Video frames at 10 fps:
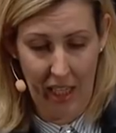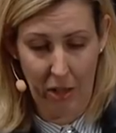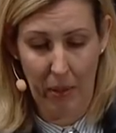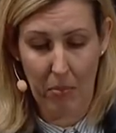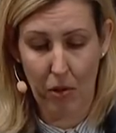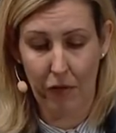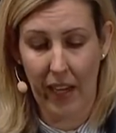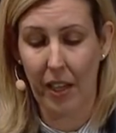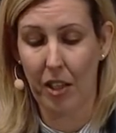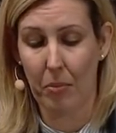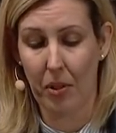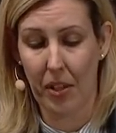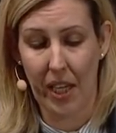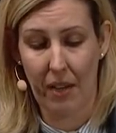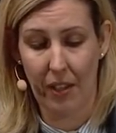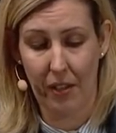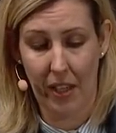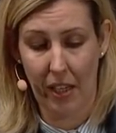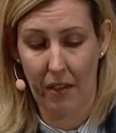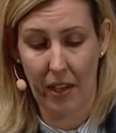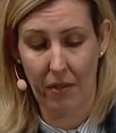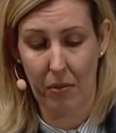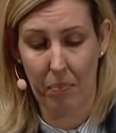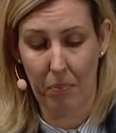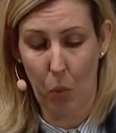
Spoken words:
has been more valuable than anything I've ever